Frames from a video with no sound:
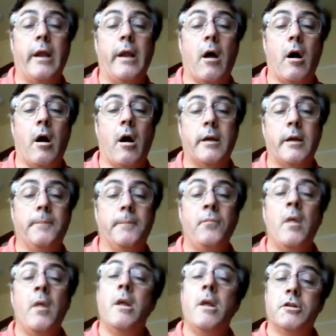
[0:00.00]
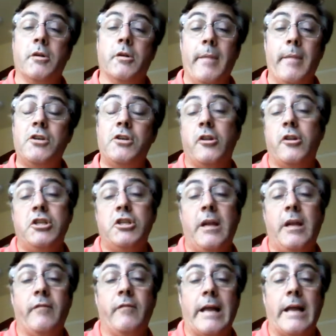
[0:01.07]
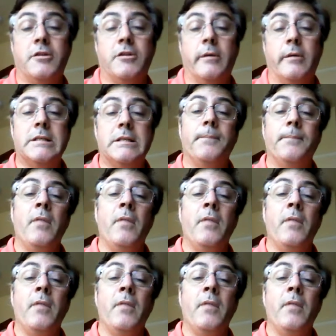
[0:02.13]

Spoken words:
arc. So make sure that you give that to us.